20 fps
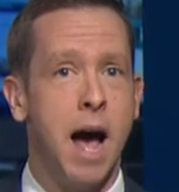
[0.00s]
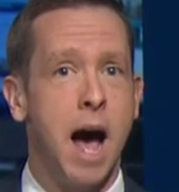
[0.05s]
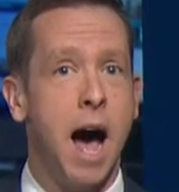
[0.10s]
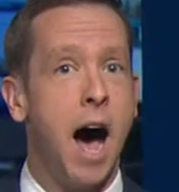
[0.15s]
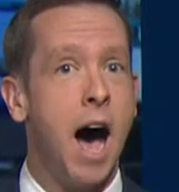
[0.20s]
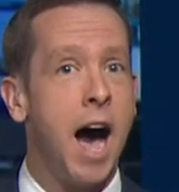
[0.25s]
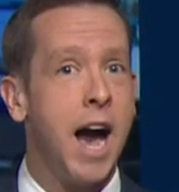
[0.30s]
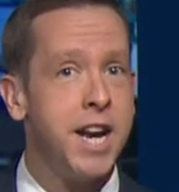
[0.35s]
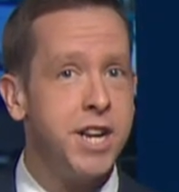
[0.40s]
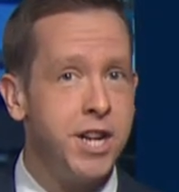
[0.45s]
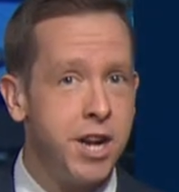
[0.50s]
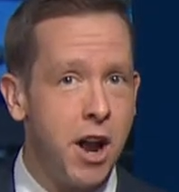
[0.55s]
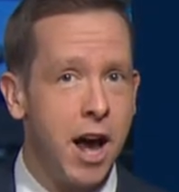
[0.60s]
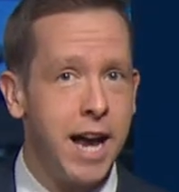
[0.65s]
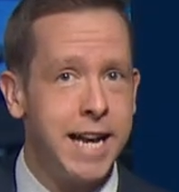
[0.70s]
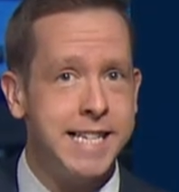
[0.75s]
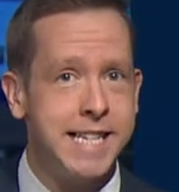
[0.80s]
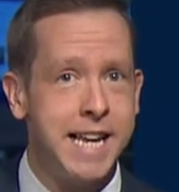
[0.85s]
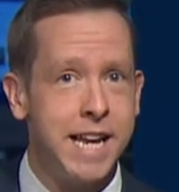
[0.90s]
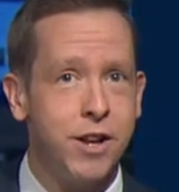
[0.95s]
Hyde
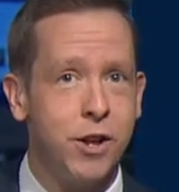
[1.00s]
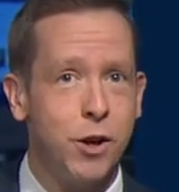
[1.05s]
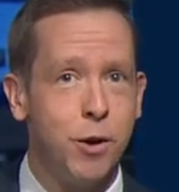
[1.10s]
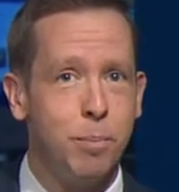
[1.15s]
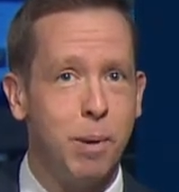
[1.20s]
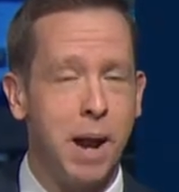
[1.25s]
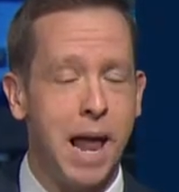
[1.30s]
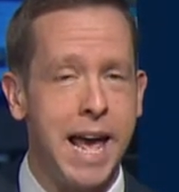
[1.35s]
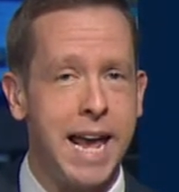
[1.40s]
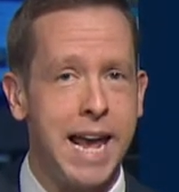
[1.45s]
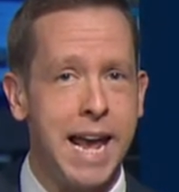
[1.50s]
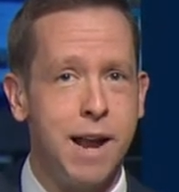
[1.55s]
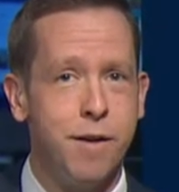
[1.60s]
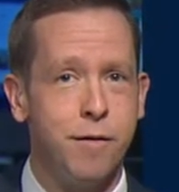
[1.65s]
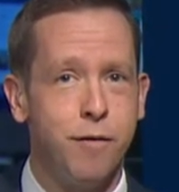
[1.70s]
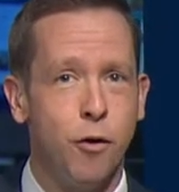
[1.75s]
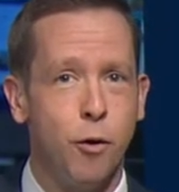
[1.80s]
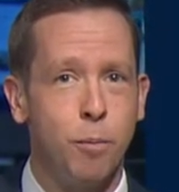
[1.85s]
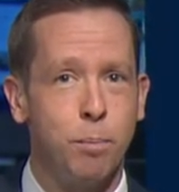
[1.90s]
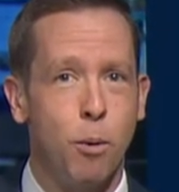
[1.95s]
United, who play in
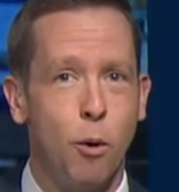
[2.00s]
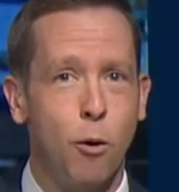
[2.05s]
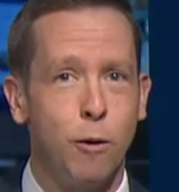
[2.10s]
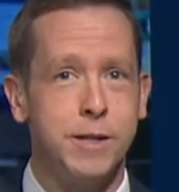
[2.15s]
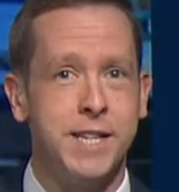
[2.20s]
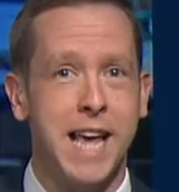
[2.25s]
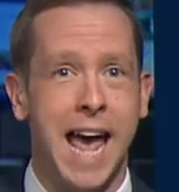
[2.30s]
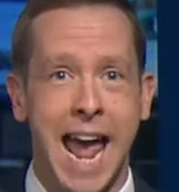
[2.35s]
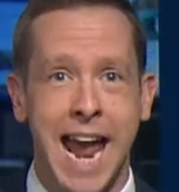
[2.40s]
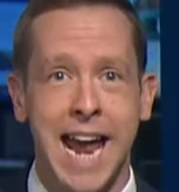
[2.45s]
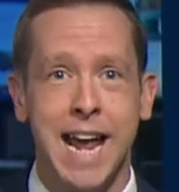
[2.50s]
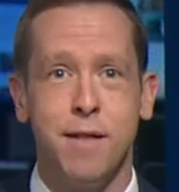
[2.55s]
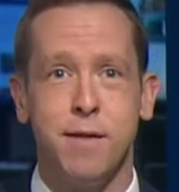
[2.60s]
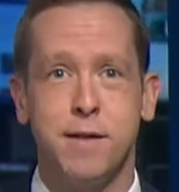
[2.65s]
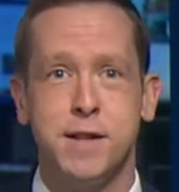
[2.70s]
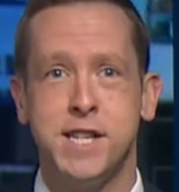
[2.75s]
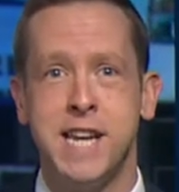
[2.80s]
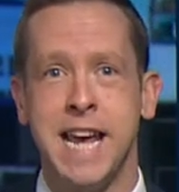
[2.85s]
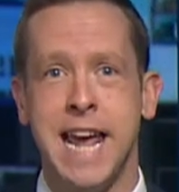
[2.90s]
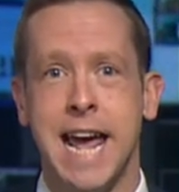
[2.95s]
football's
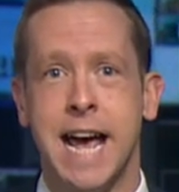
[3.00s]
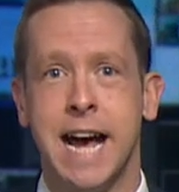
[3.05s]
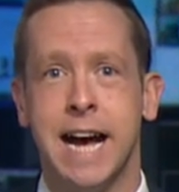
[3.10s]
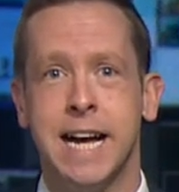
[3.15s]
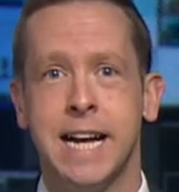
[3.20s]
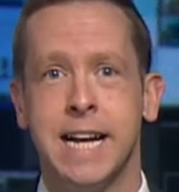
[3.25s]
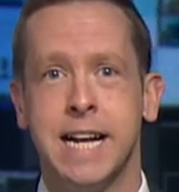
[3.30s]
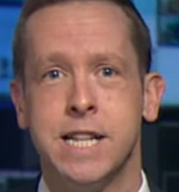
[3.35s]
eighth tier.